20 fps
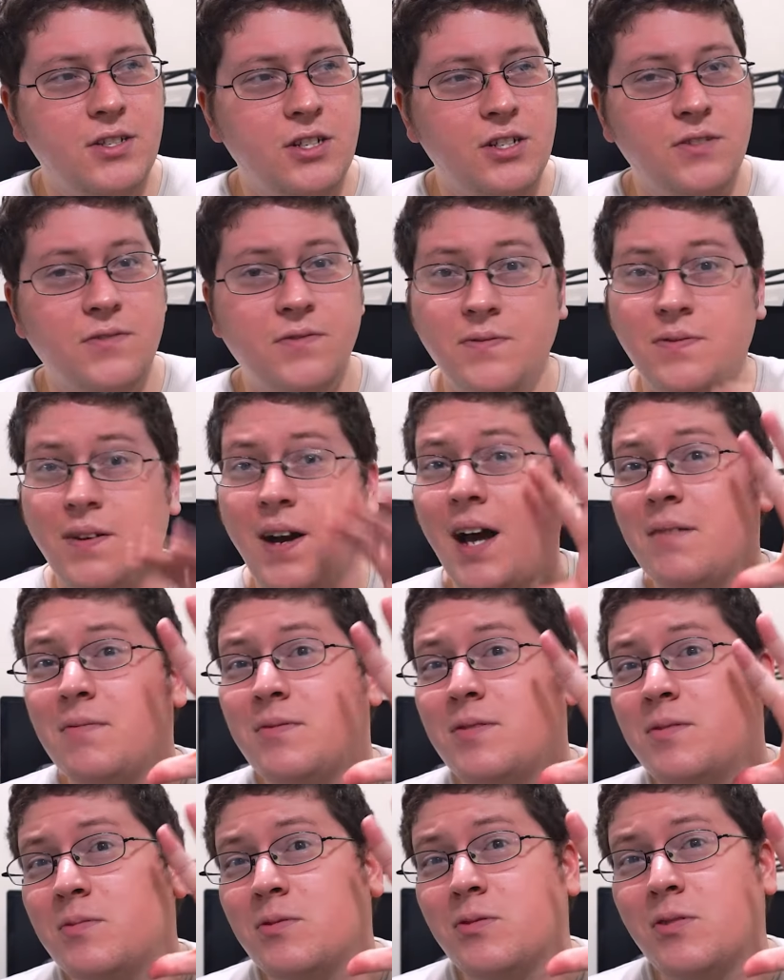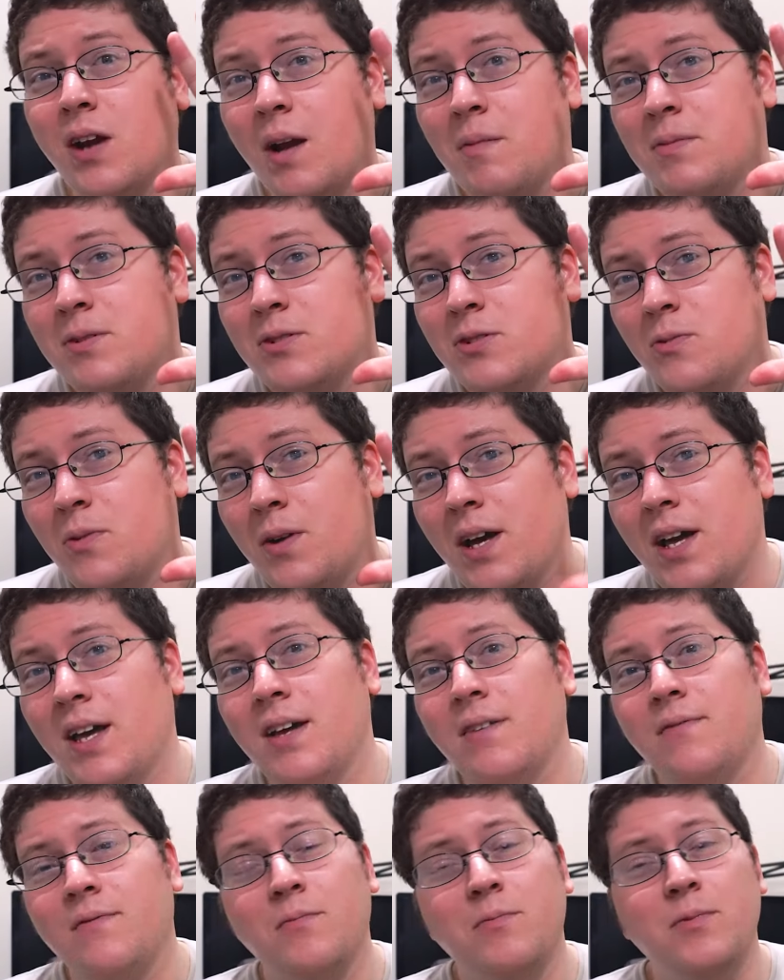just 5 subscribers
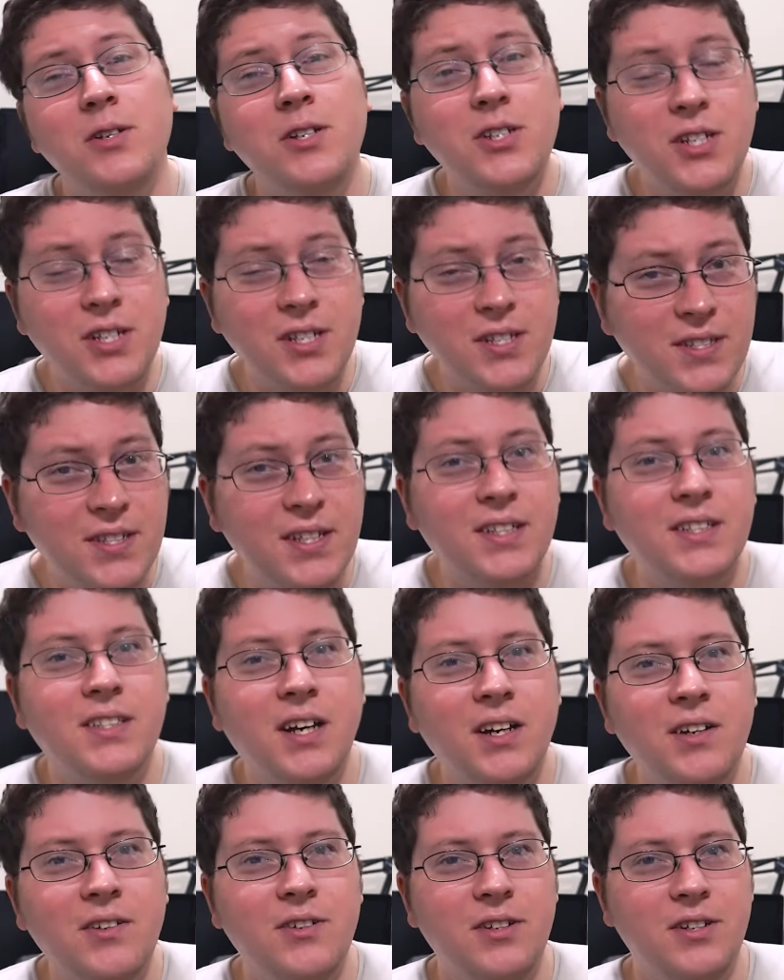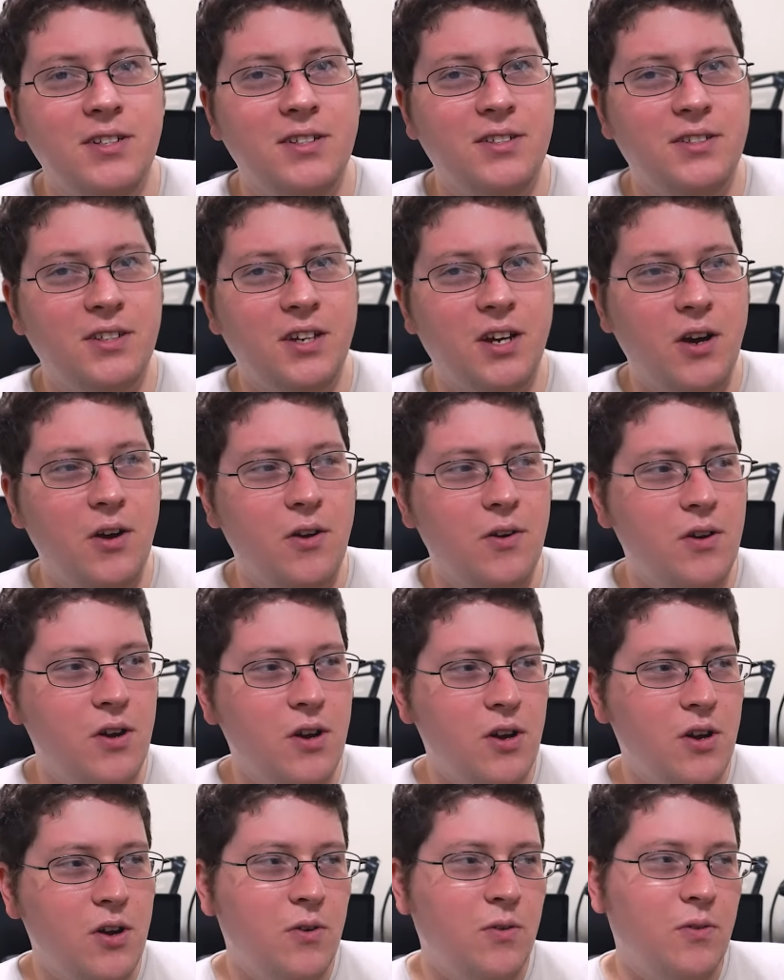away from reaching 600. So
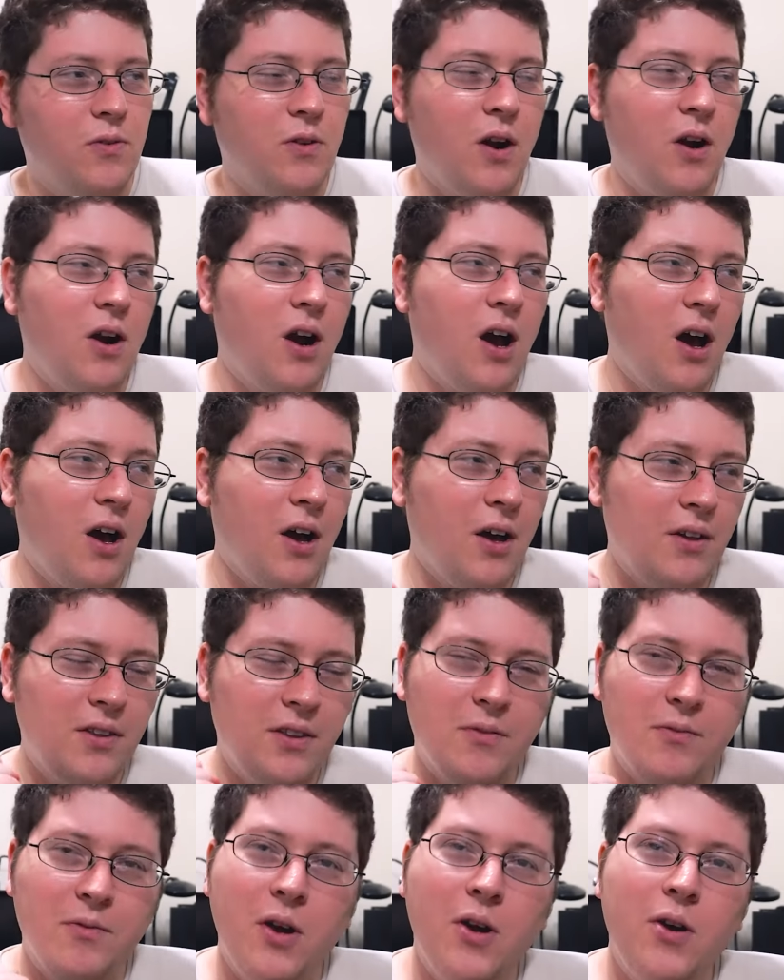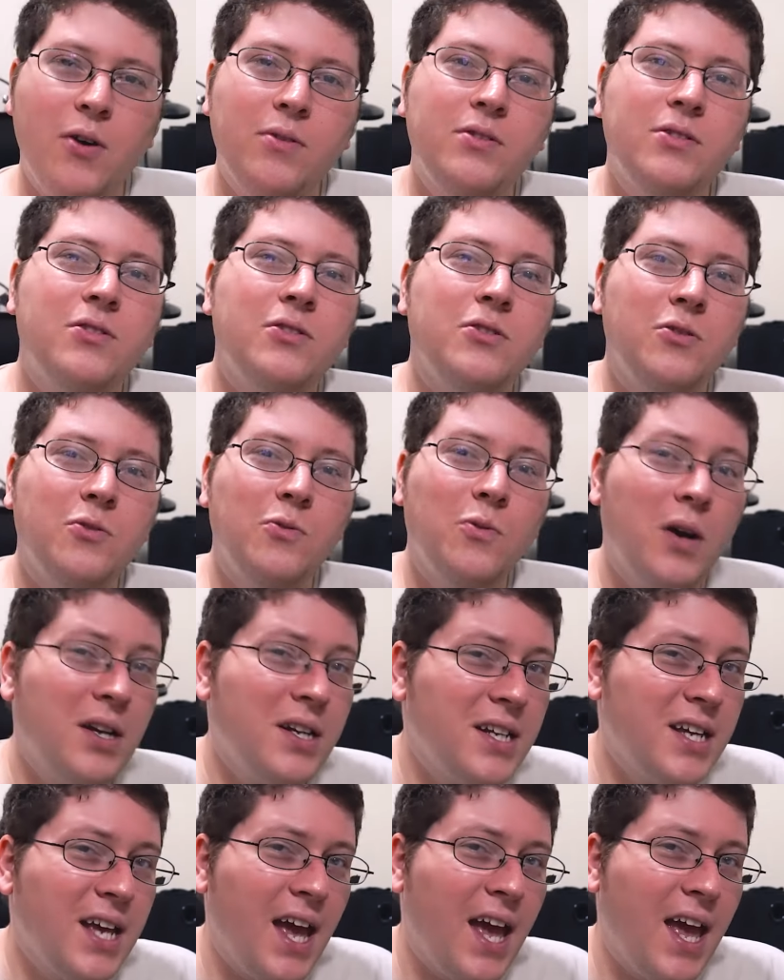we're on the road to
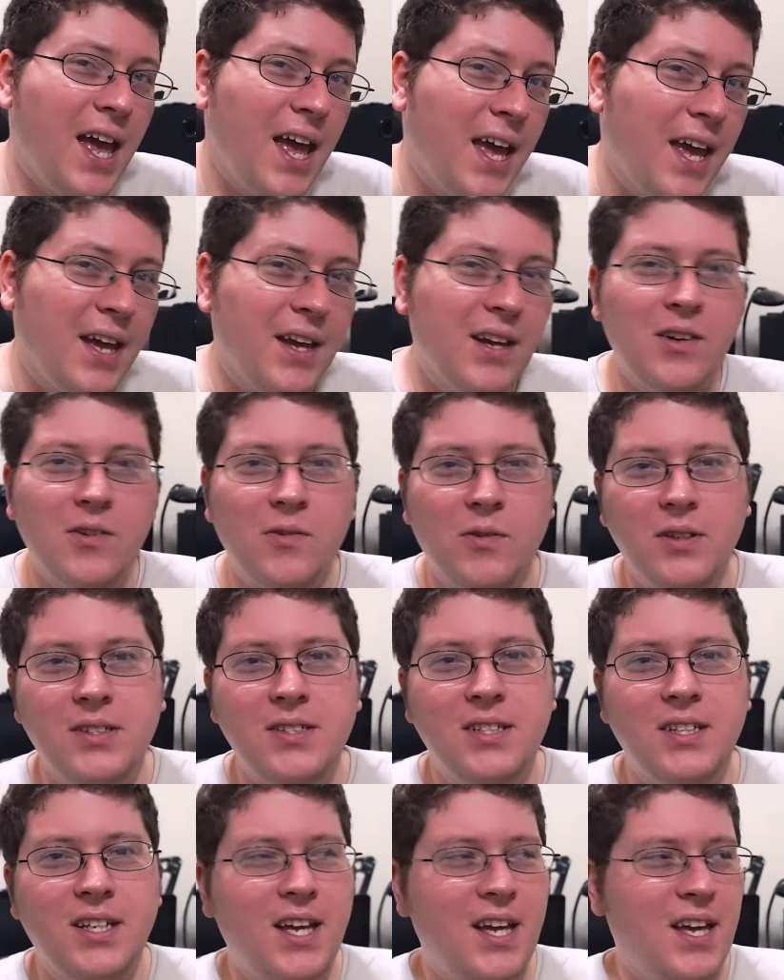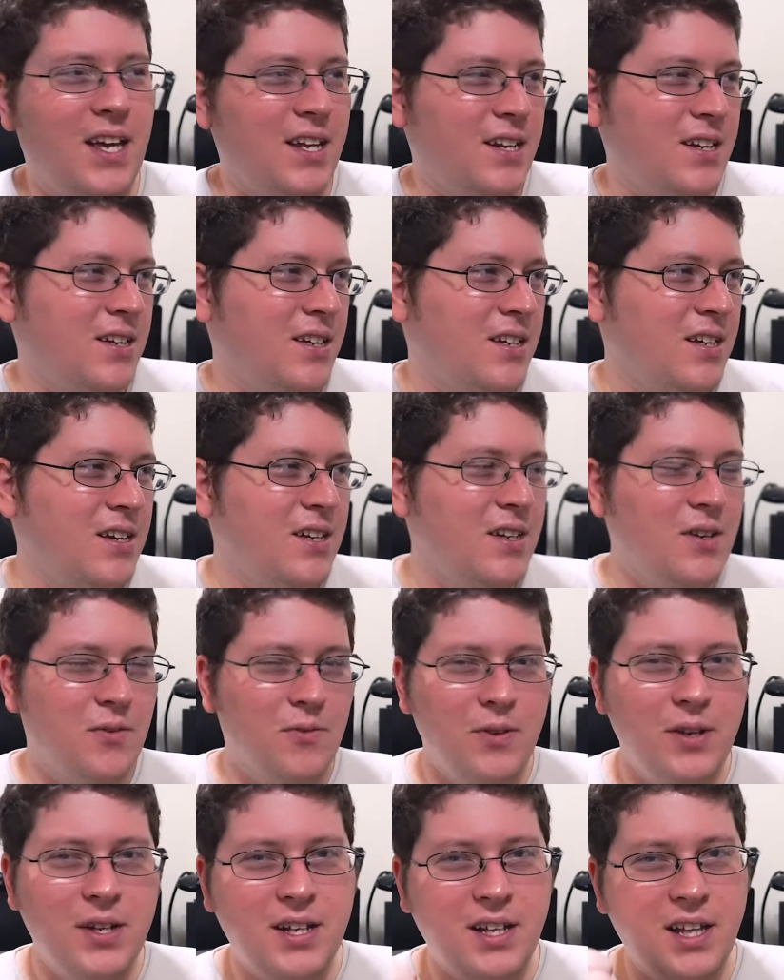1K once again.
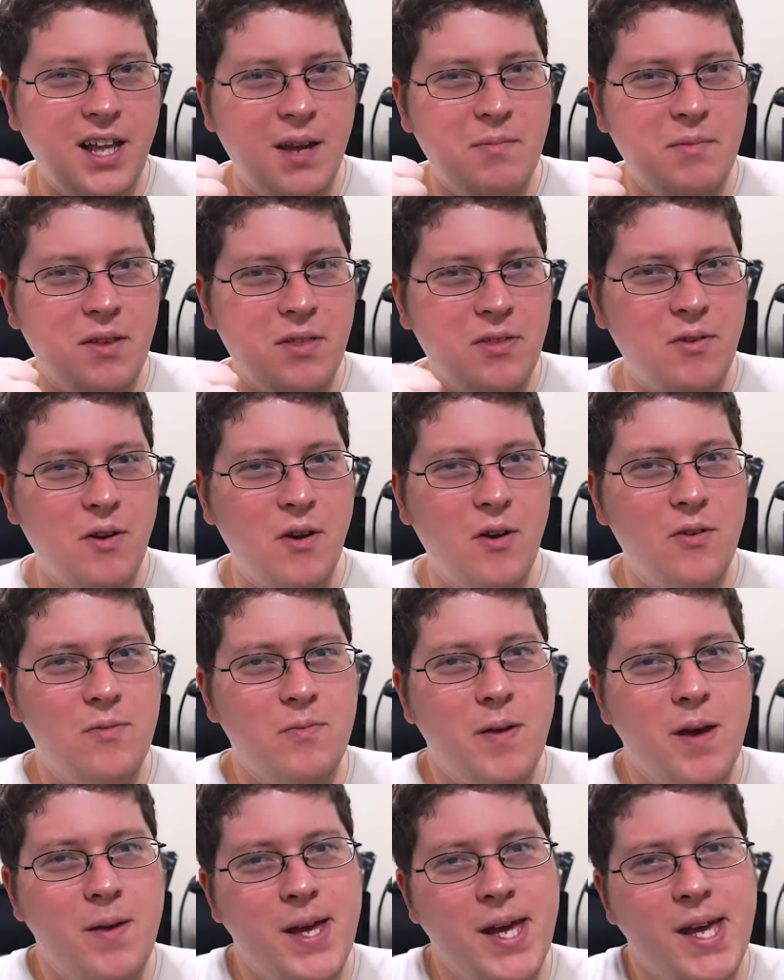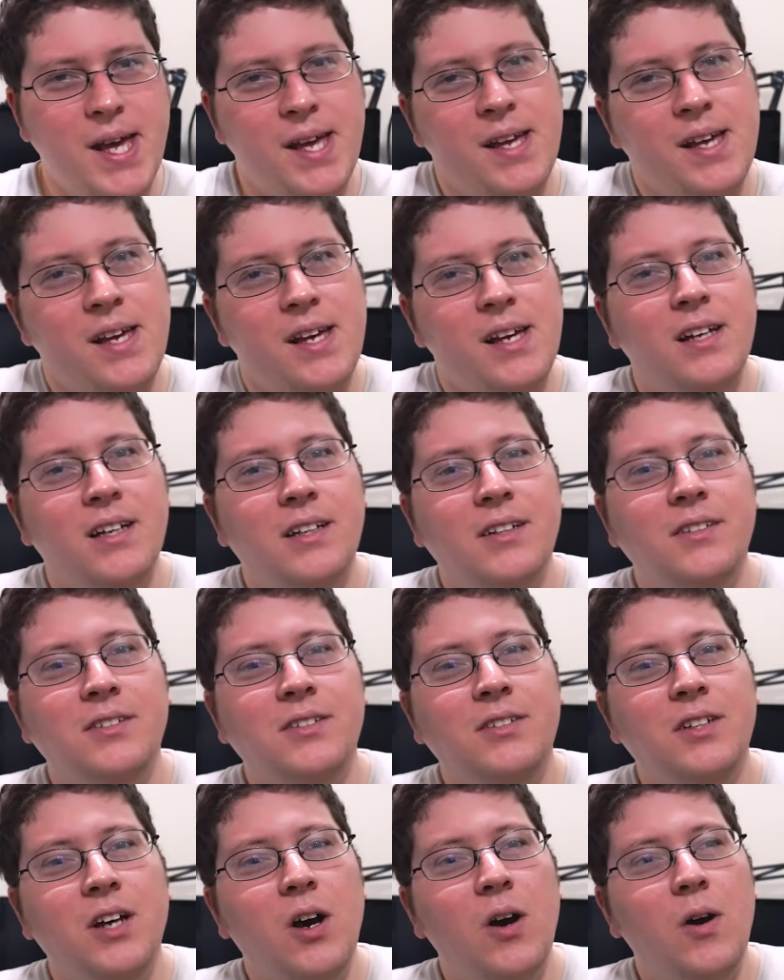Reclaim the throne, baby.
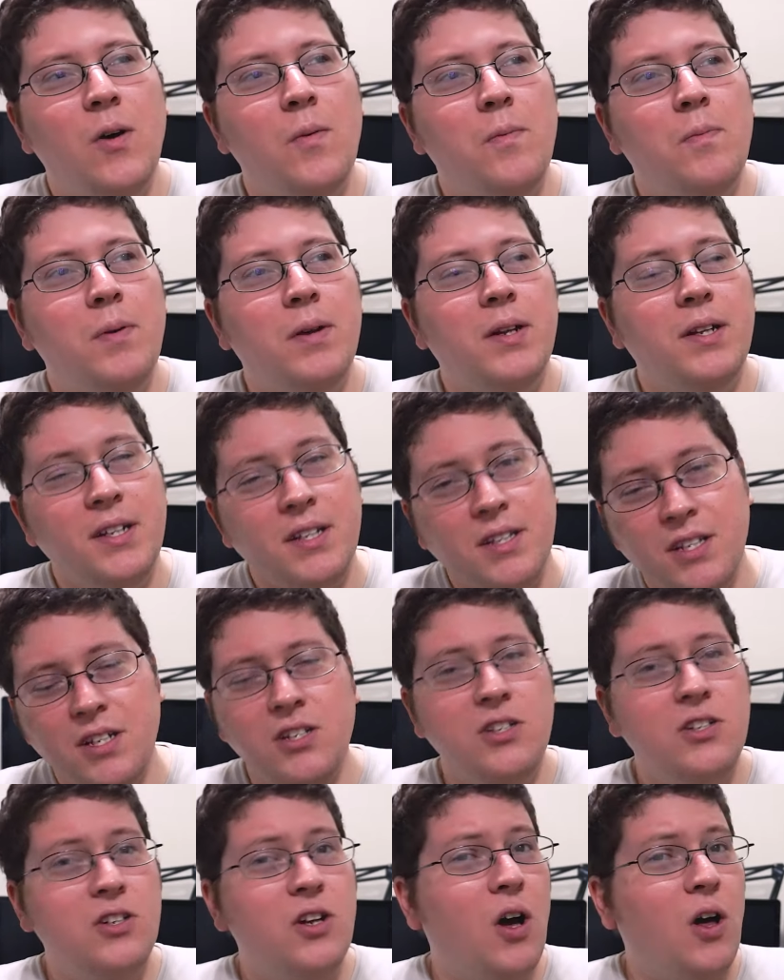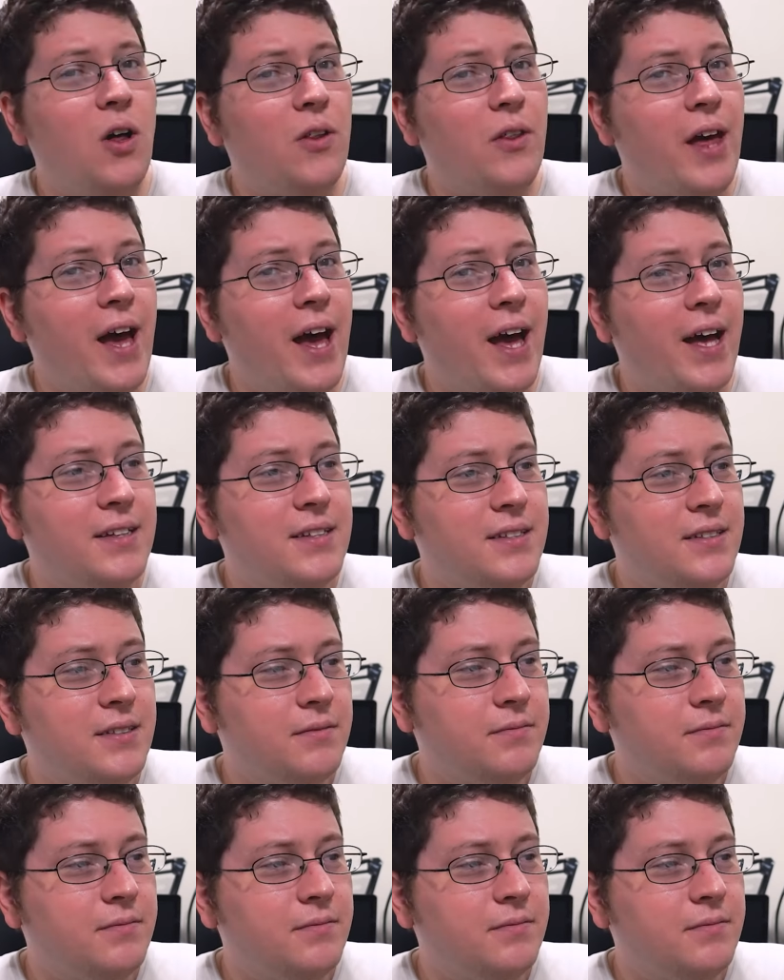So, but in addition to all that,